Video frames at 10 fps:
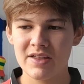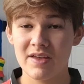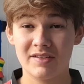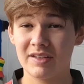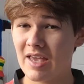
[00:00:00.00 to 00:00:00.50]

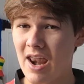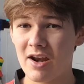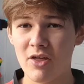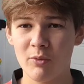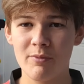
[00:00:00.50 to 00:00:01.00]
This is again
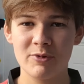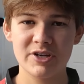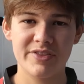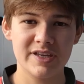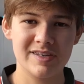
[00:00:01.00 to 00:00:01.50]
another one which
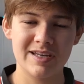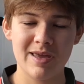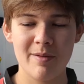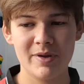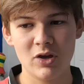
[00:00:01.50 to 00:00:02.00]
I think is going to
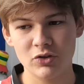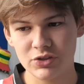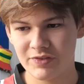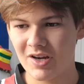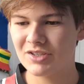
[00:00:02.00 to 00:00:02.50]
get a bit
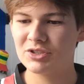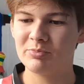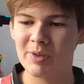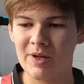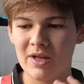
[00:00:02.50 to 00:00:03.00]
controversial,
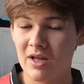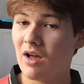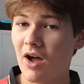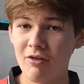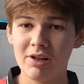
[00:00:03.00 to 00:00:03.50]
but
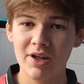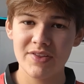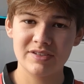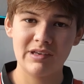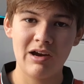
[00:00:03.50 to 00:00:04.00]
I really like
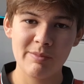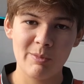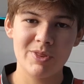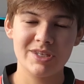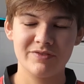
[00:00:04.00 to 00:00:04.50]
this kit. I
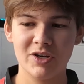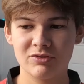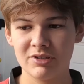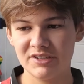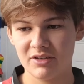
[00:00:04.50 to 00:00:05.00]
remember when this
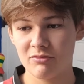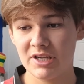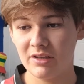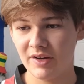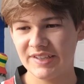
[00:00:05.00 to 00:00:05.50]
first released, I
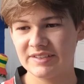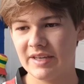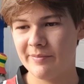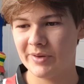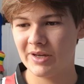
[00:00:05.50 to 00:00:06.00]
really liked
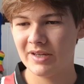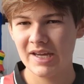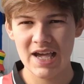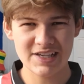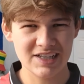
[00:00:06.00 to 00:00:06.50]
it, but
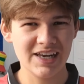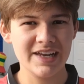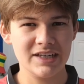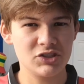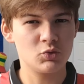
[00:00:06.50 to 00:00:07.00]
it's
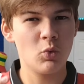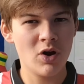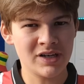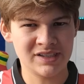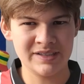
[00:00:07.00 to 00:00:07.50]
clean. It just
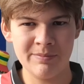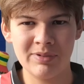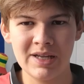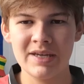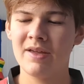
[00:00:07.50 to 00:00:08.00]
works
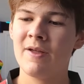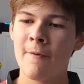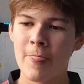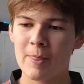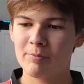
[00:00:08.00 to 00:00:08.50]
simply.
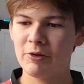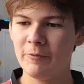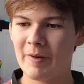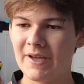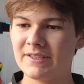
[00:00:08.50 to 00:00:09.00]
Blue
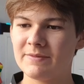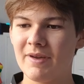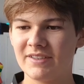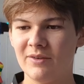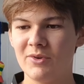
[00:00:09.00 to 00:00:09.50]
base
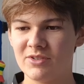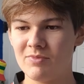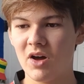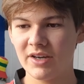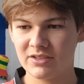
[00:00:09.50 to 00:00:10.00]
mixed in with some
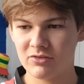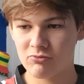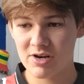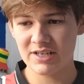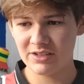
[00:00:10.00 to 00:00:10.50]
nice,
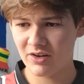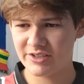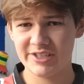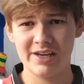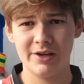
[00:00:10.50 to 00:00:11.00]
really
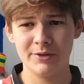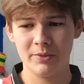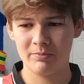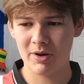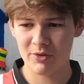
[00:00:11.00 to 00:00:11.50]
nice yellow.
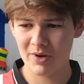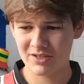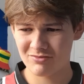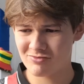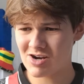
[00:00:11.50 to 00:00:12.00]
By the way, it's
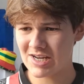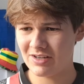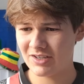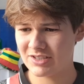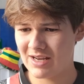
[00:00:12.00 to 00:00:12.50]
a really
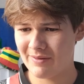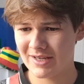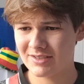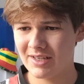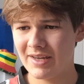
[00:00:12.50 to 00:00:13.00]
nice yellow
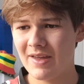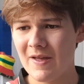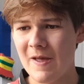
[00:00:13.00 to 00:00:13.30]
actually.